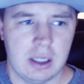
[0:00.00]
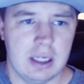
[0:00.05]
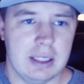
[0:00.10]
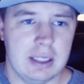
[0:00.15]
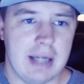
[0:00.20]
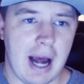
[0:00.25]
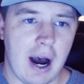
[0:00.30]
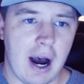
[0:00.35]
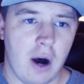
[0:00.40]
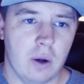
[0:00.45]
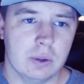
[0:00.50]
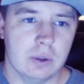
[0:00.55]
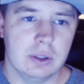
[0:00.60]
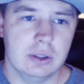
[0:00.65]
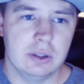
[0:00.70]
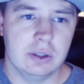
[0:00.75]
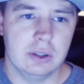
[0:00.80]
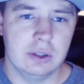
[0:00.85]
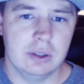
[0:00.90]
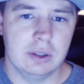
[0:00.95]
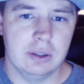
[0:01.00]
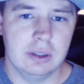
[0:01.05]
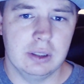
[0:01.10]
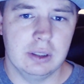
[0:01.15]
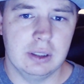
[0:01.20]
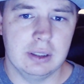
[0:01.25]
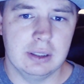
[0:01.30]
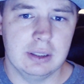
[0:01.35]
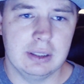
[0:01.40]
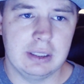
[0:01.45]
Now,
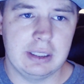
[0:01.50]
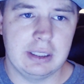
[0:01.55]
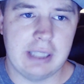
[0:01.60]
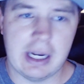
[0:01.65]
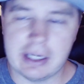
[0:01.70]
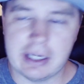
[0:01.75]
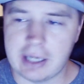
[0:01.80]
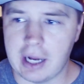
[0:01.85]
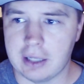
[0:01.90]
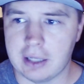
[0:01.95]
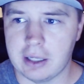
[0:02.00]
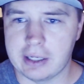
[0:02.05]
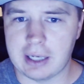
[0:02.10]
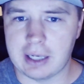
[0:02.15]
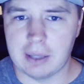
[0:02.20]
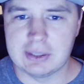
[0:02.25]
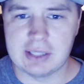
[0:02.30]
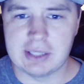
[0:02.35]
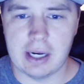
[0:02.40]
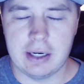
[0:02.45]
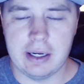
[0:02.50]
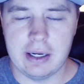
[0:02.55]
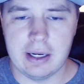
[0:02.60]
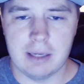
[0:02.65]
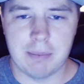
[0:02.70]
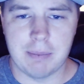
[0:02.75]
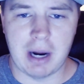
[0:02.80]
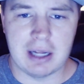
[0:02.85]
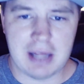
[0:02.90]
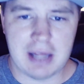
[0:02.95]
yet again, like I said in
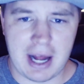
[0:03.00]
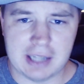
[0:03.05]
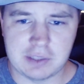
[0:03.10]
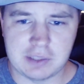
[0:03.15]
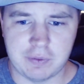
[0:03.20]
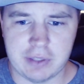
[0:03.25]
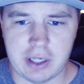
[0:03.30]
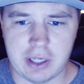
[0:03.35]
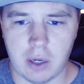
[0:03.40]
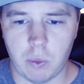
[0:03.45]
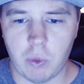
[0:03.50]
my last video,